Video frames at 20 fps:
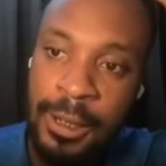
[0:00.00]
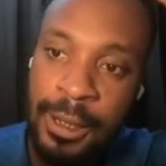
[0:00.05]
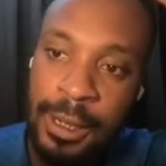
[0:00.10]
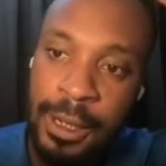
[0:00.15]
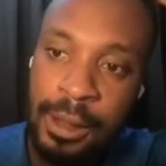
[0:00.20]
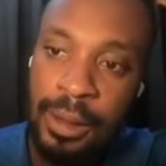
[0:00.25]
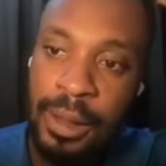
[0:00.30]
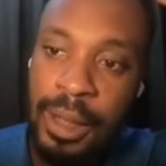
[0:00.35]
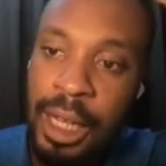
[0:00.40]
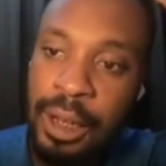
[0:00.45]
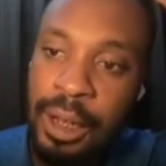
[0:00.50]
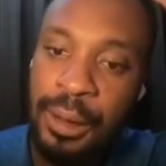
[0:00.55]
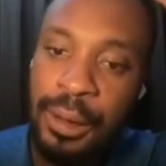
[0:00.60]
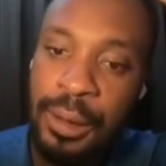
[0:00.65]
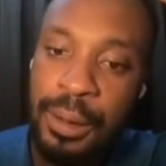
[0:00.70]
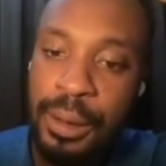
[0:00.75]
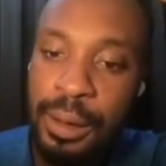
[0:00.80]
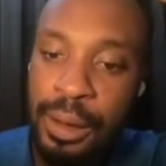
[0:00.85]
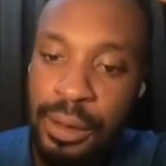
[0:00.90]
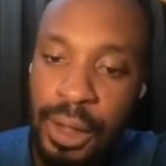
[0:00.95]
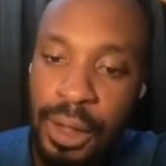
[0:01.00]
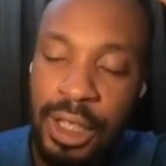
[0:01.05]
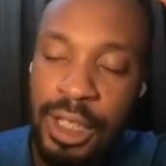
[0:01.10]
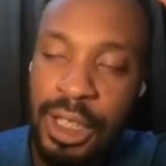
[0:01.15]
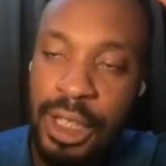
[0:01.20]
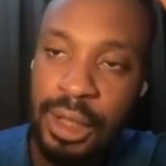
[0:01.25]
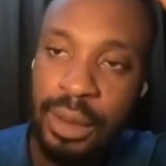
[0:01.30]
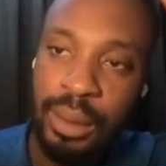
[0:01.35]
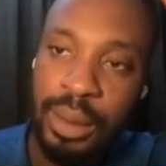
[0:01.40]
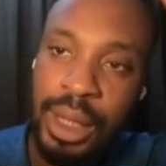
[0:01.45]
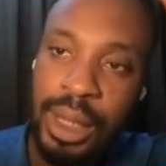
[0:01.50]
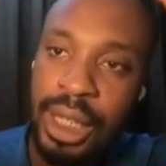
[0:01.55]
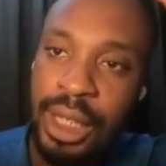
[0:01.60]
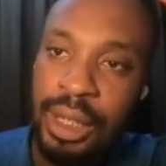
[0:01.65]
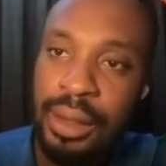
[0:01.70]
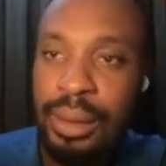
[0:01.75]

It now go to now check the weather.